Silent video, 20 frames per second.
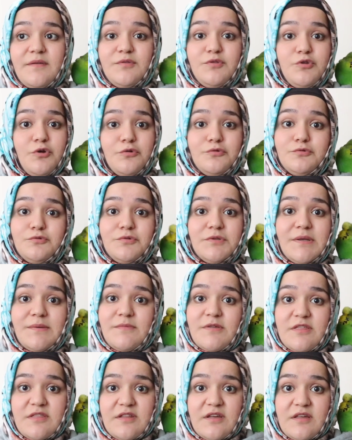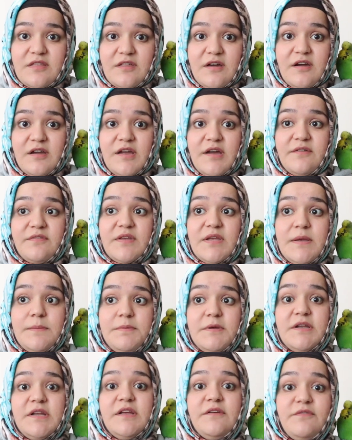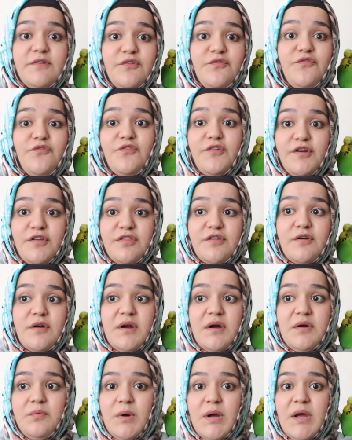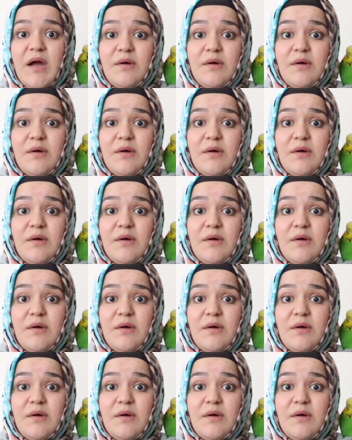don't do the mistakes I have. Keep it even further away.